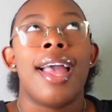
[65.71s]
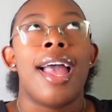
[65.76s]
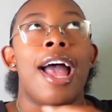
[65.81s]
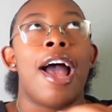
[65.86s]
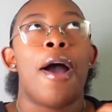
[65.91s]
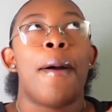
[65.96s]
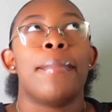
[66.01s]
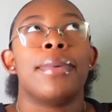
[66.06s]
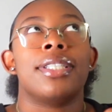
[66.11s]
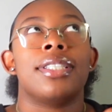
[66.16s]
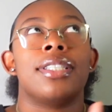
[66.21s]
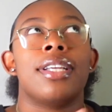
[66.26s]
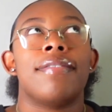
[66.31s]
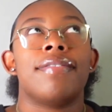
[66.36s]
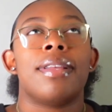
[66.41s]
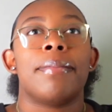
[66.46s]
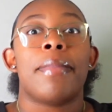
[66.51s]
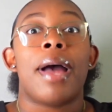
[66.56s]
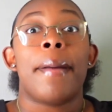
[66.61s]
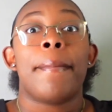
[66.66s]
how much stuff
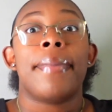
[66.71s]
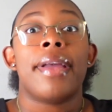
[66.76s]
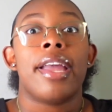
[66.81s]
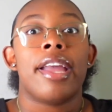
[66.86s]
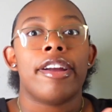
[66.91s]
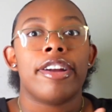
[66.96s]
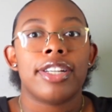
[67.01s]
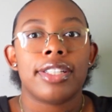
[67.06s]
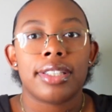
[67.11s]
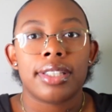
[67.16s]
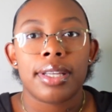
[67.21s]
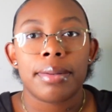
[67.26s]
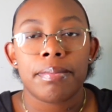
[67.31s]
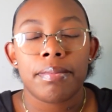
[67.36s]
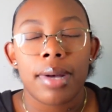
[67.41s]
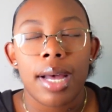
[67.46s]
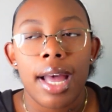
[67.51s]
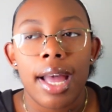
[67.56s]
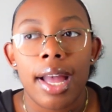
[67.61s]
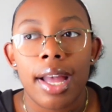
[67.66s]
that my parents didn't
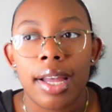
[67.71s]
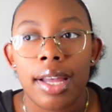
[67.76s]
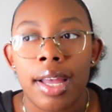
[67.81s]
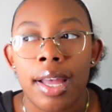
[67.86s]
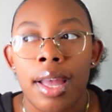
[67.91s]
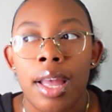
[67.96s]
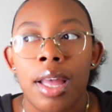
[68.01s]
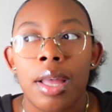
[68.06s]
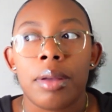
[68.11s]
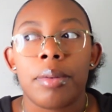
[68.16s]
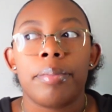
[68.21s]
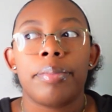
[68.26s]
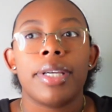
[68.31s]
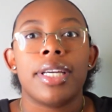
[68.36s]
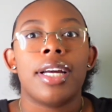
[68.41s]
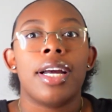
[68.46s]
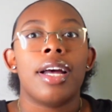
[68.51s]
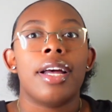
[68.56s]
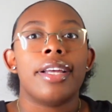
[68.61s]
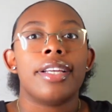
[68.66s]
buy
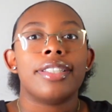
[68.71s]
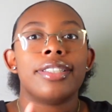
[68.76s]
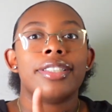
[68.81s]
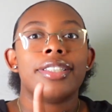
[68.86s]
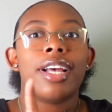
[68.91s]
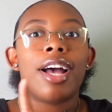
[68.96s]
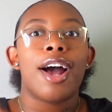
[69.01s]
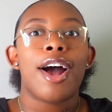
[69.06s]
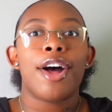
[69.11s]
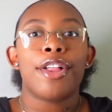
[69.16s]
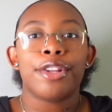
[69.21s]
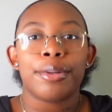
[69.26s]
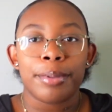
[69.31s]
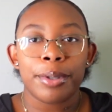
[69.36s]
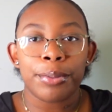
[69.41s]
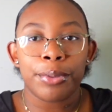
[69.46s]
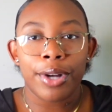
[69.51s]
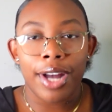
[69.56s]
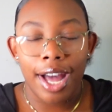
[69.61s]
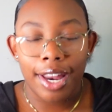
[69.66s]
because other
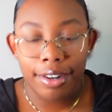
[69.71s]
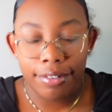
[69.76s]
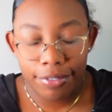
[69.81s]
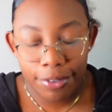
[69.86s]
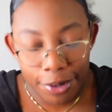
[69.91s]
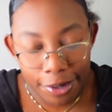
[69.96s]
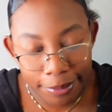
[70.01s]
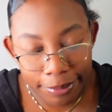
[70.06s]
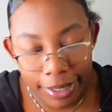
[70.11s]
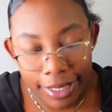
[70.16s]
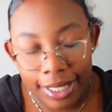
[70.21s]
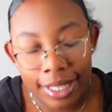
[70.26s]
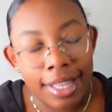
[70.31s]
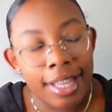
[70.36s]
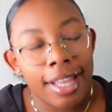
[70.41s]
people got it for me.